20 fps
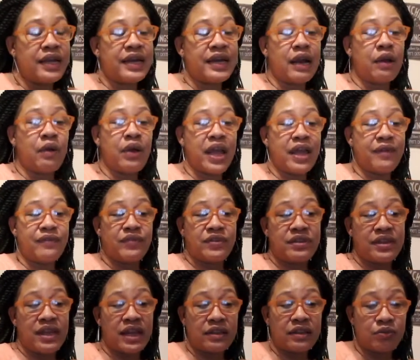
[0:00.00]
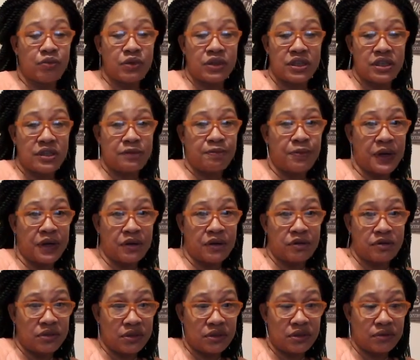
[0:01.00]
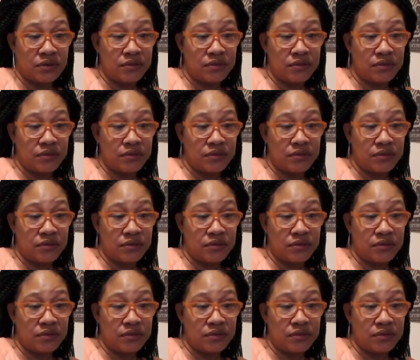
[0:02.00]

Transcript: out having sex with this person.